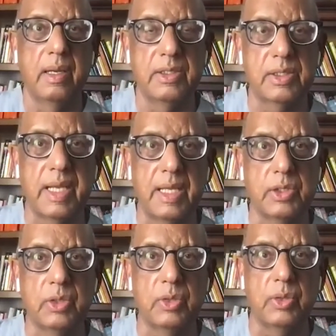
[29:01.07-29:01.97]

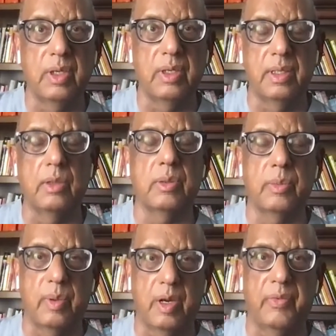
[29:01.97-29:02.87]
statue, you know,
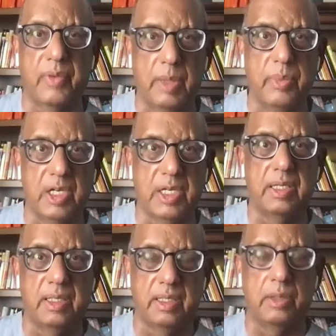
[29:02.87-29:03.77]
of
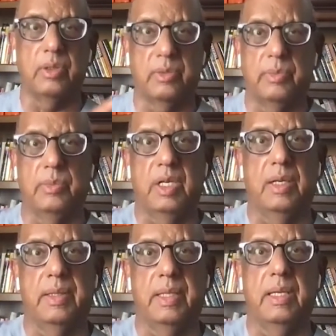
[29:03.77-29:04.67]
liberty, you know,
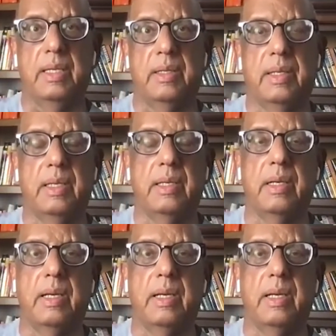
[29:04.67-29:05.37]
there in